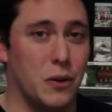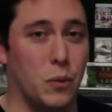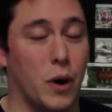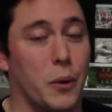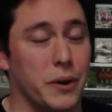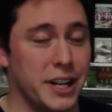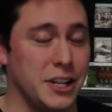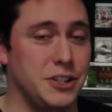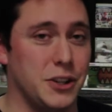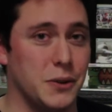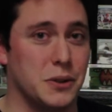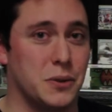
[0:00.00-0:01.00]
What we're going to
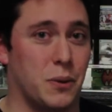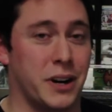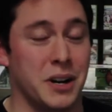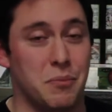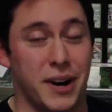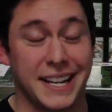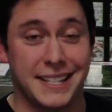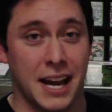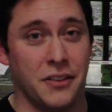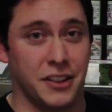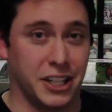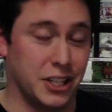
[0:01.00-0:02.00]
do is we're going to break down the